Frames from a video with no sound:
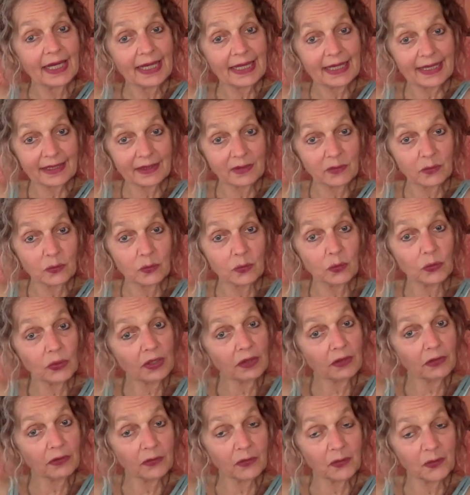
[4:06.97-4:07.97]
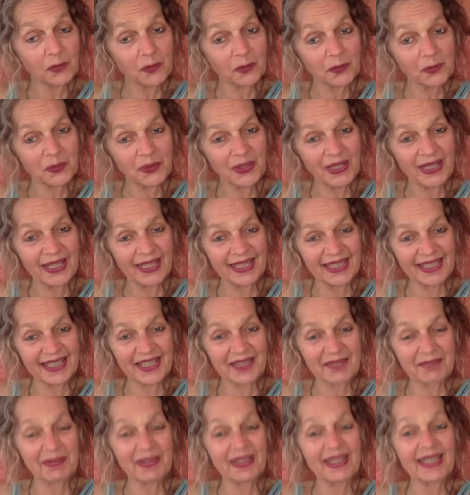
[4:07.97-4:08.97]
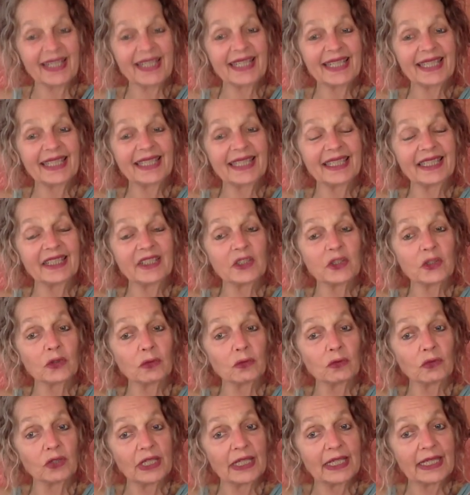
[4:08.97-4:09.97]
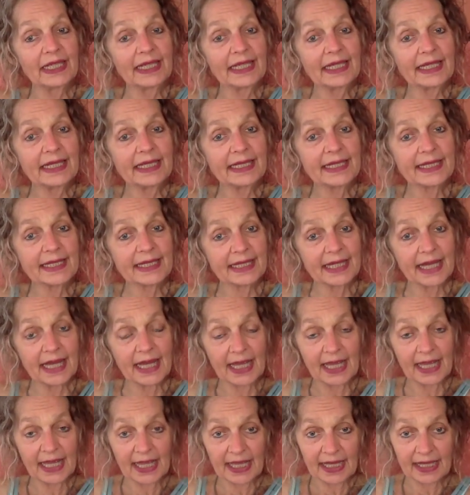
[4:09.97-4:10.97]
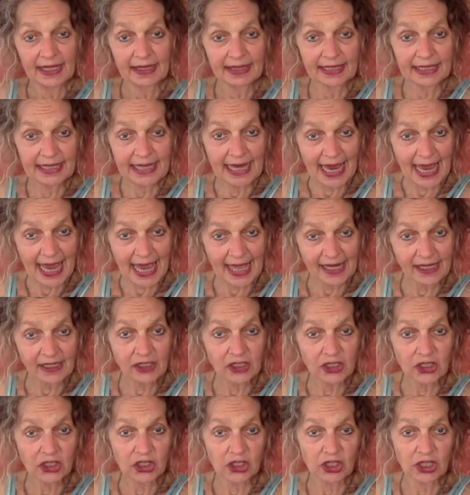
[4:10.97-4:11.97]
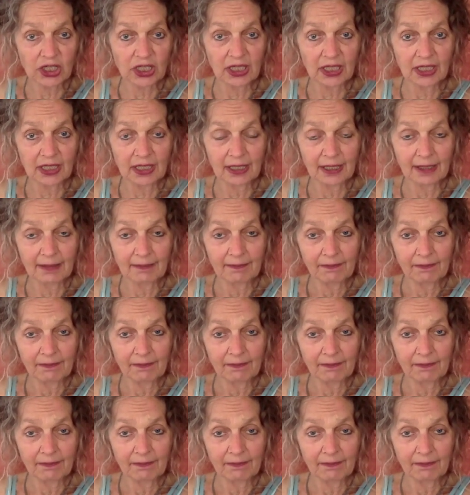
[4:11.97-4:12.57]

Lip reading: it with you is basically to release the energy